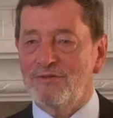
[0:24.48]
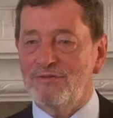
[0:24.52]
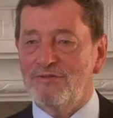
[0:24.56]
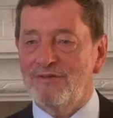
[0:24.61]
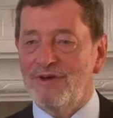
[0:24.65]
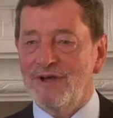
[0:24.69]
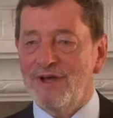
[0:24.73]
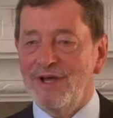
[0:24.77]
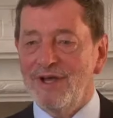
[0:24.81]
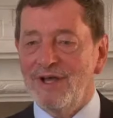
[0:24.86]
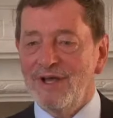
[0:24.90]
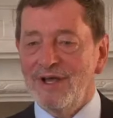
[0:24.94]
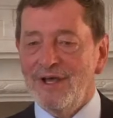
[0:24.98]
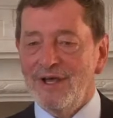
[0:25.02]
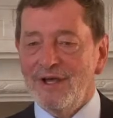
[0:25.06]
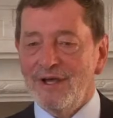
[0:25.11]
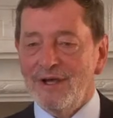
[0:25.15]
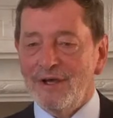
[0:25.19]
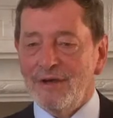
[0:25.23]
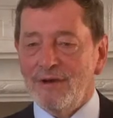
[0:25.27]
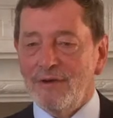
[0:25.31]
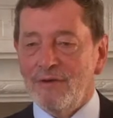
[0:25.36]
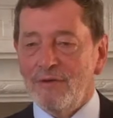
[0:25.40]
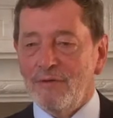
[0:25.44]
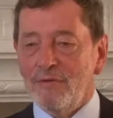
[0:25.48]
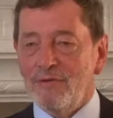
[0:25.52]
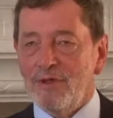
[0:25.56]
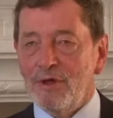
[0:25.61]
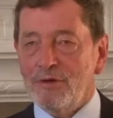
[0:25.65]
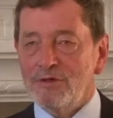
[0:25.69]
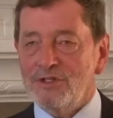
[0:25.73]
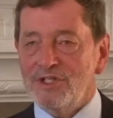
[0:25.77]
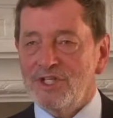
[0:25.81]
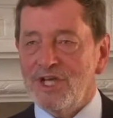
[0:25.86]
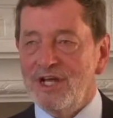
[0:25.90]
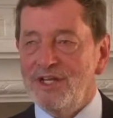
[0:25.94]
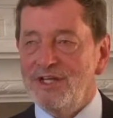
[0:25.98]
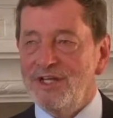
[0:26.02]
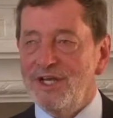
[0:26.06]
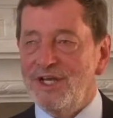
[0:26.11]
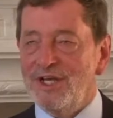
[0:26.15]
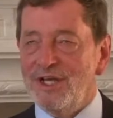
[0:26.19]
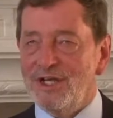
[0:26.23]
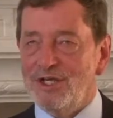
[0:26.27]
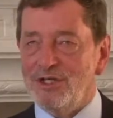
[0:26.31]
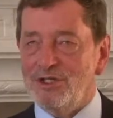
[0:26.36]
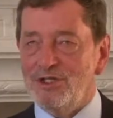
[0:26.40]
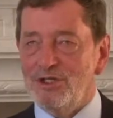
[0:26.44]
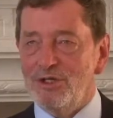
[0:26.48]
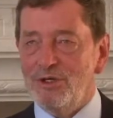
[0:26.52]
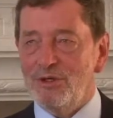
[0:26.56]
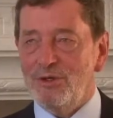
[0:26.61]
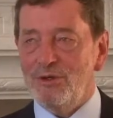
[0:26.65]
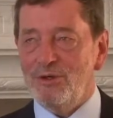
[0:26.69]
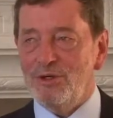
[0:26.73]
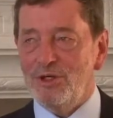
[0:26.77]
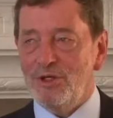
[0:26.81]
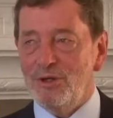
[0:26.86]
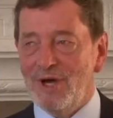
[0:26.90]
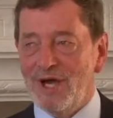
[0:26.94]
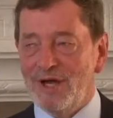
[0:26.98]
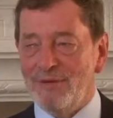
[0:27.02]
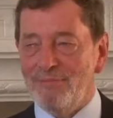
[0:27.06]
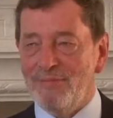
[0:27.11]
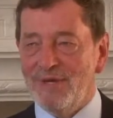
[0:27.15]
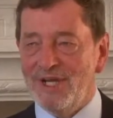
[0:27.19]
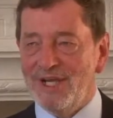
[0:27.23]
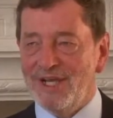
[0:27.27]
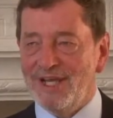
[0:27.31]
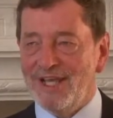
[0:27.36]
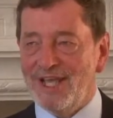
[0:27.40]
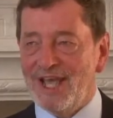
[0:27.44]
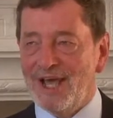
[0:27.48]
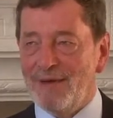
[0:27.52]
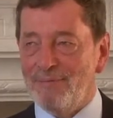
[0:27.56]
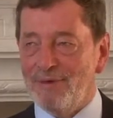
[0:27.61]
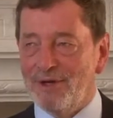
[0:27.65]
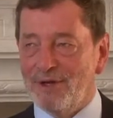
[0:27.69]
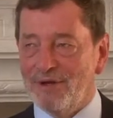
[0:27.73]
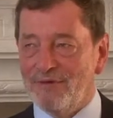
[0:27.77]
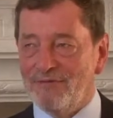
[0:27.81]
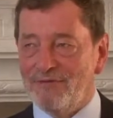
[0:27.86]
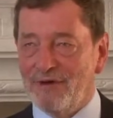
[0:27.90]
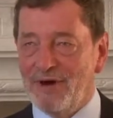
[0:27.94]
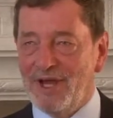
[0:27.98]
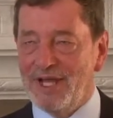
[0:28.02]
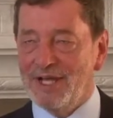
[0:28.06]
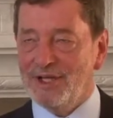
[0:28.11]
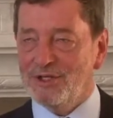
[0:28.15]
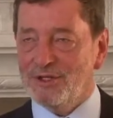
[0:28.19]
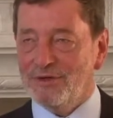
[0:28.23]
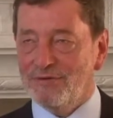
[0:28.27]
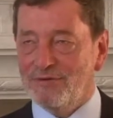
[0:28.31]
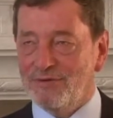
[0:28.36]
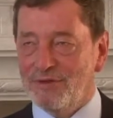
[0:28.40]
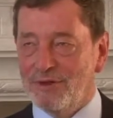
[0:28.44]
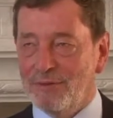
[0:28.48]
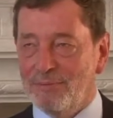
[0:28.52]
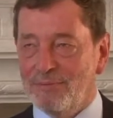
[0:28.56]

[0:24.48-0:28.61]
of those 10 years, you, you had me in Cabinet for eight of